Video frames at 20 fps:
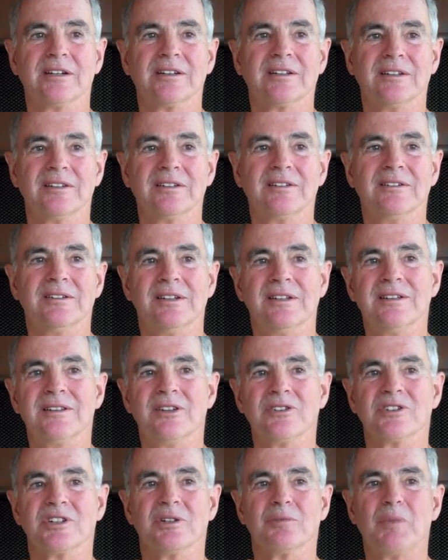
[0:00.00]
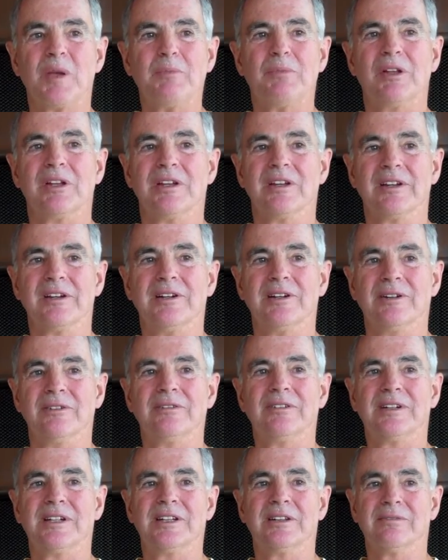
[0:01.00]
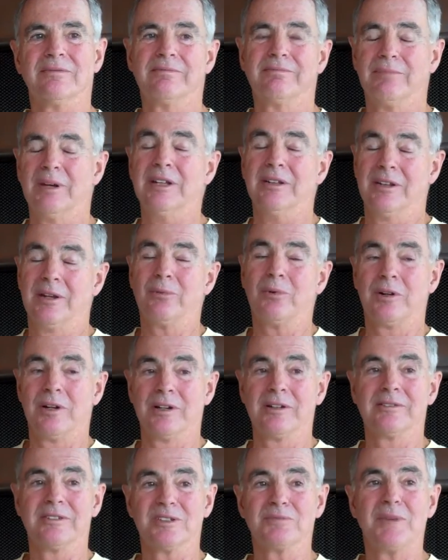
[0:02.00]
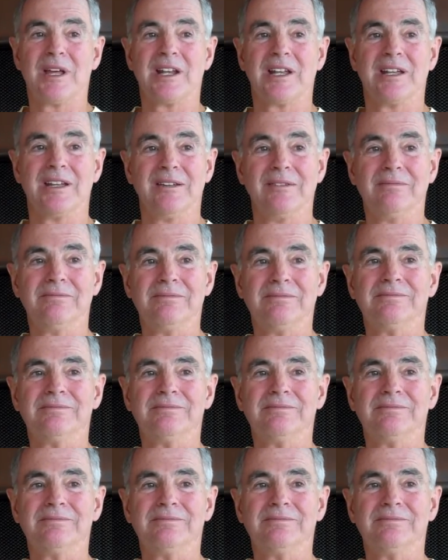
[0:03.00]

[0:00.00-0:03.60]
because those are the people you know, but there weren't as many